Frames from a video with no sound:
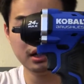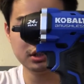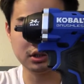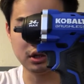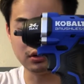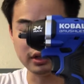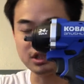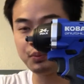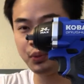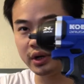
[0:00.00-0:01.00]
So
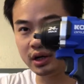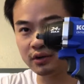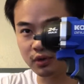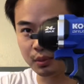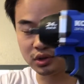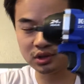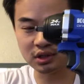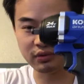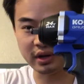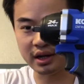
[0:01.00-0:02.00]
that's pretty good for most
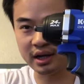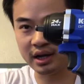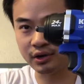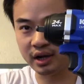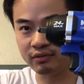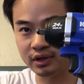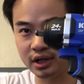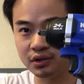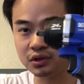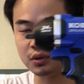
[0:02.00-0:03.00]
of your everyday
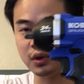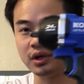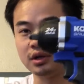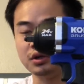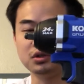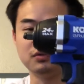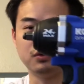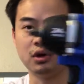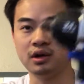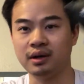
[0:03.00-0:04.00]
use of what you're going to use it for.